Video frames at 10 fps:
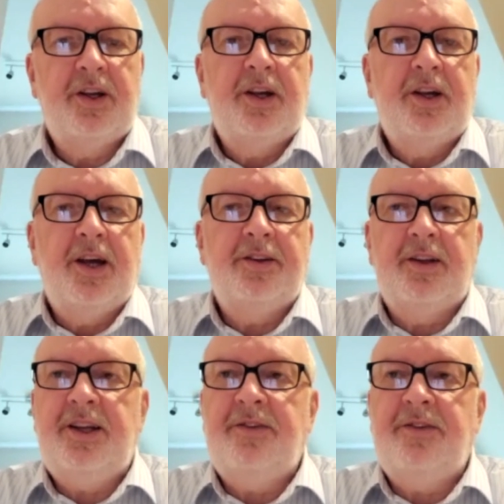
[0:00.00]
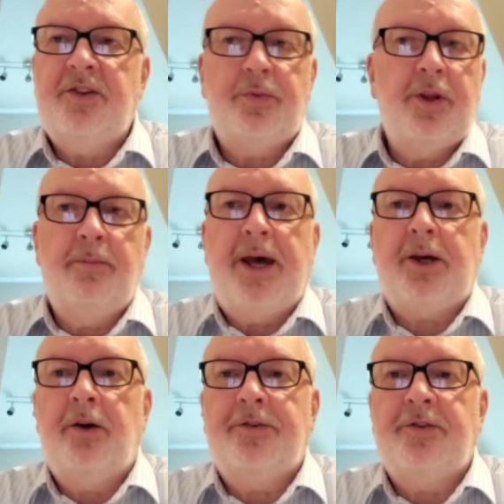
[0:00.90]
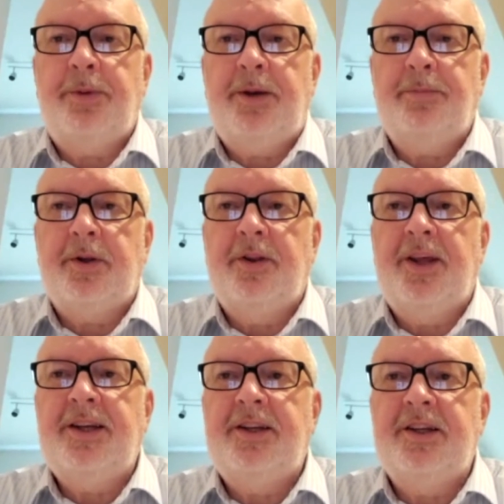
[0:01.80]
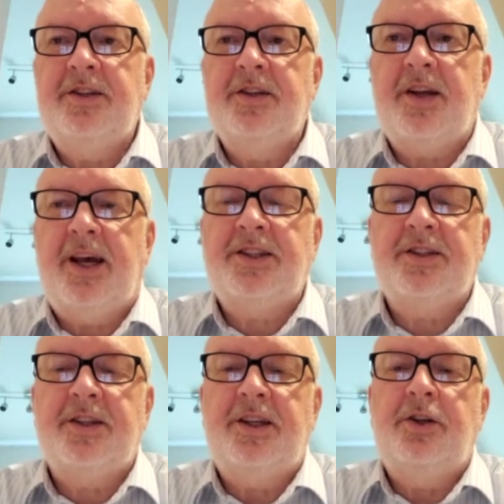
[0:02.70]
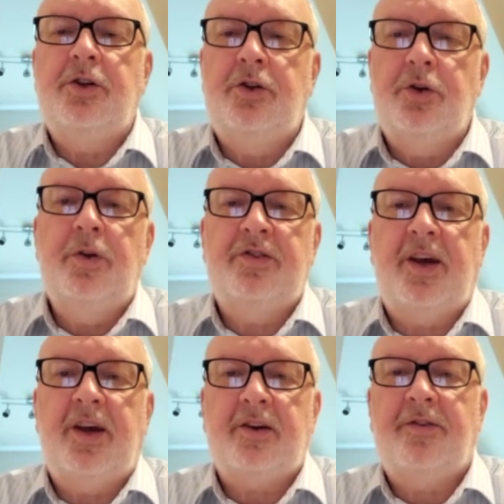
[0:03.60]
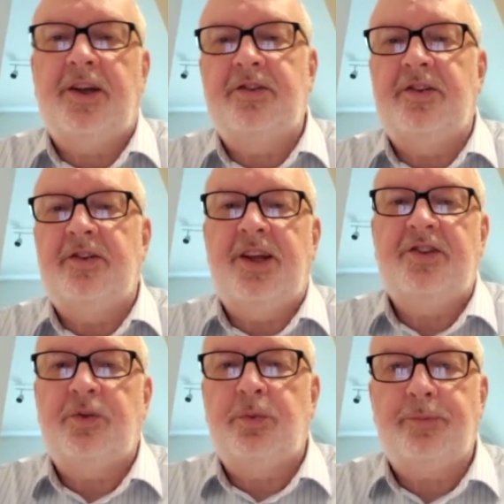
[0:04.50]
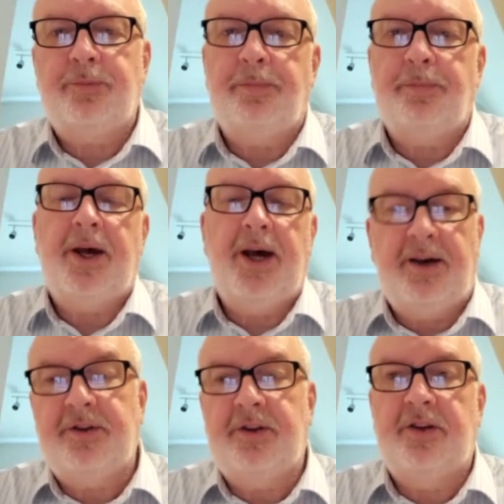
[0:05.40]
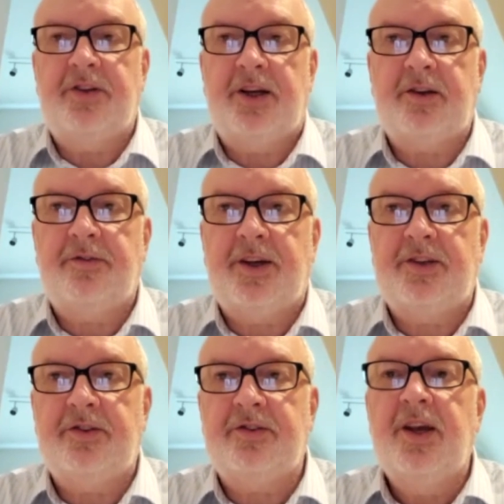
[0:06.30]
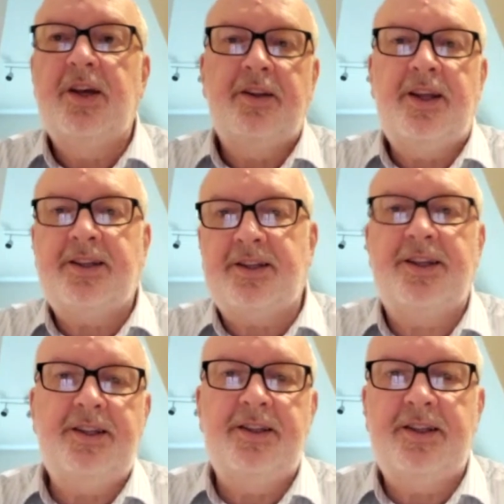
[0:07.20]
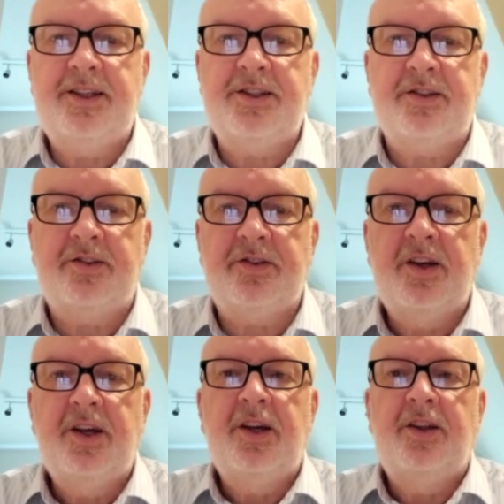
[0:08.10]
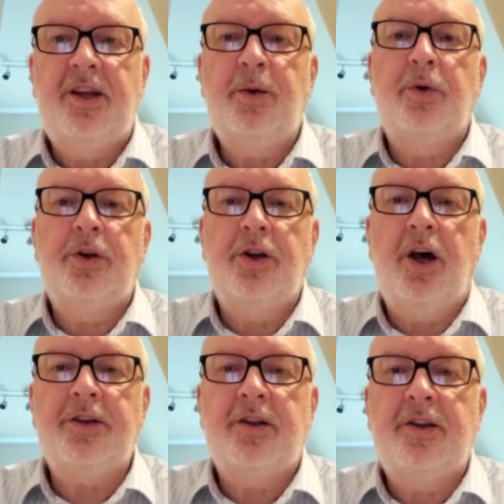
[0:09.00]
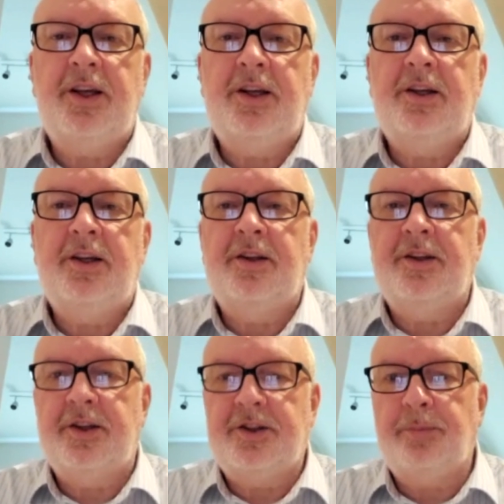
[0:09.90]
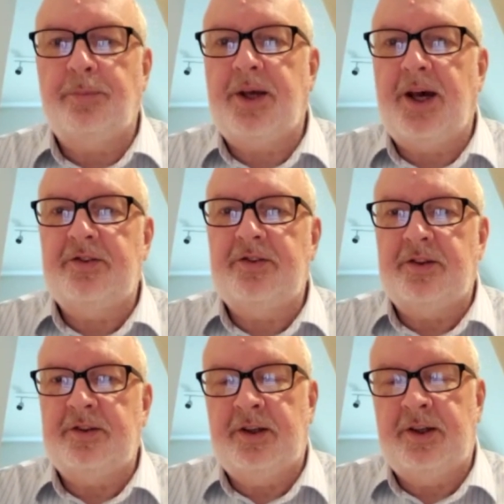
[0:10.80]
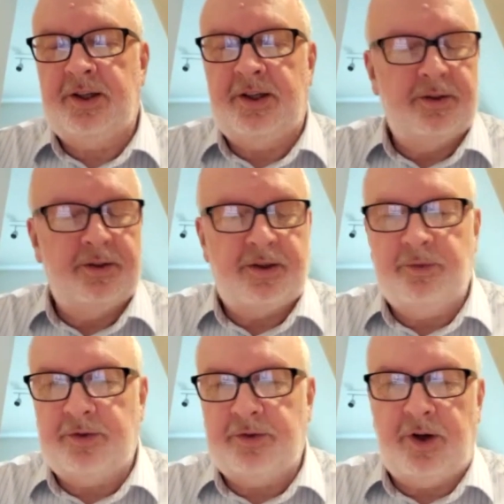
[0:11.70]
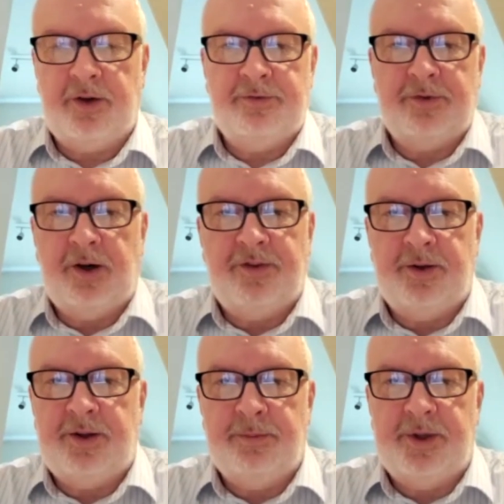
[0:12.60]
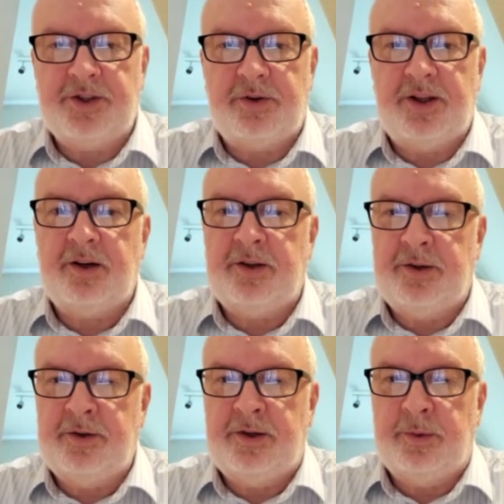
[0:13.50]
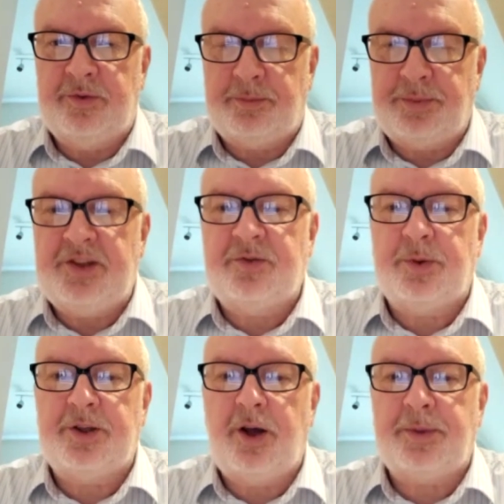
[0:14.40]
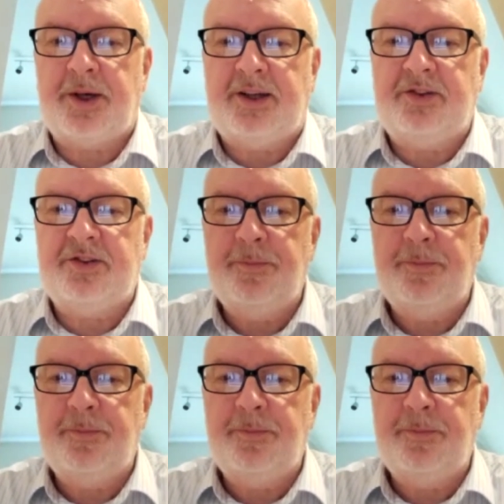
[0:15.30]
And the Levites were the back office people. They didn't actually do the sacrifices. They swept up after the sacrifices. They cleaned the dishes. They were not the top guys in terms of the ministry there. It was the priests were the top guys.